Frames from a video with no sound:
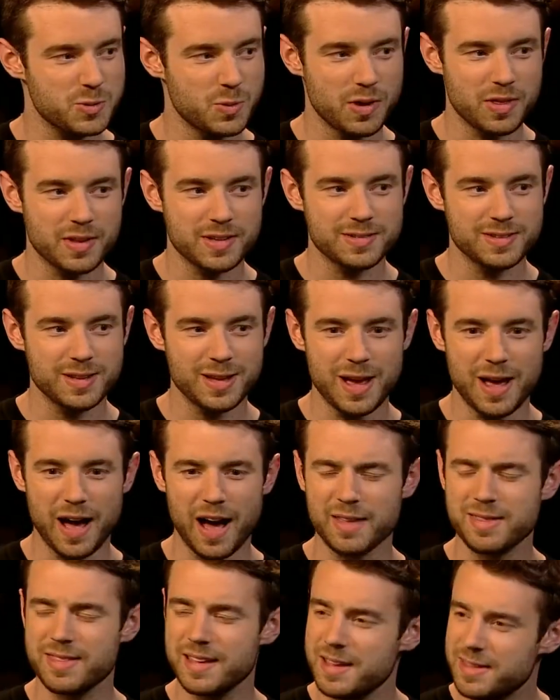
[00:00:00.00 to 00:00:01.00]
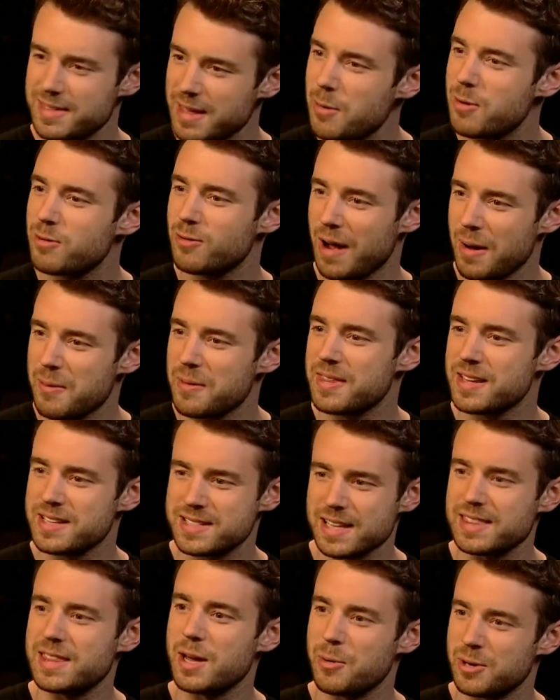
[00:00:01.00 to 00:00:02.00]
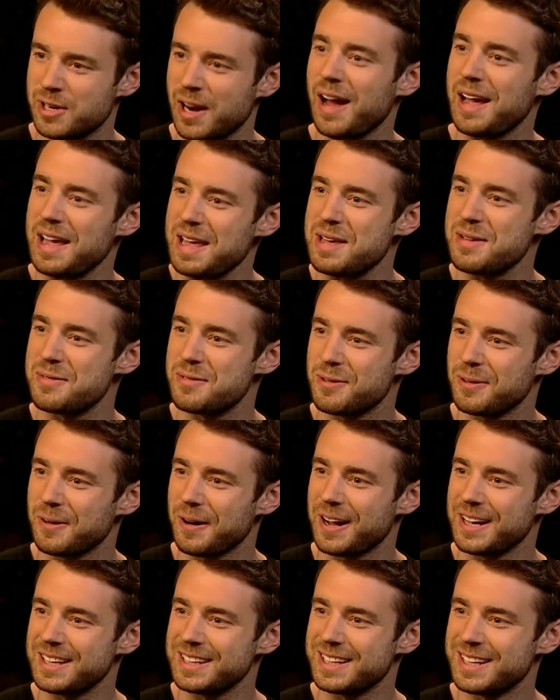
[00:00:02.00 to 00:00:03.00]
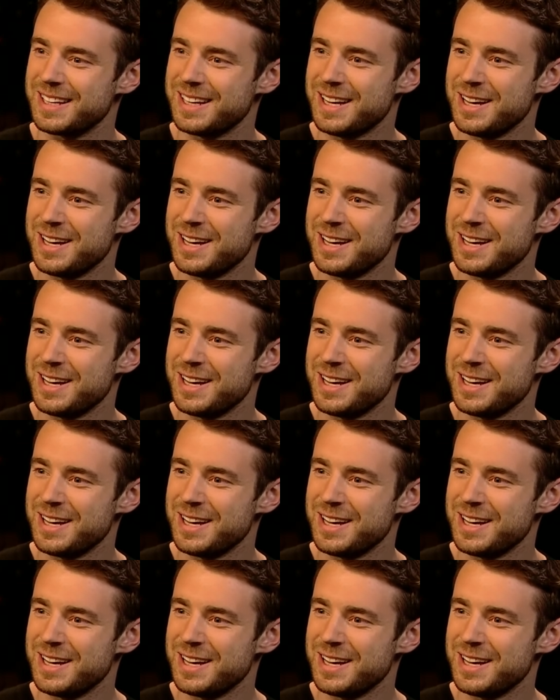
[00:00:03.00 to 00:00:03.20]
were that I think they were right when they said they were naive, right?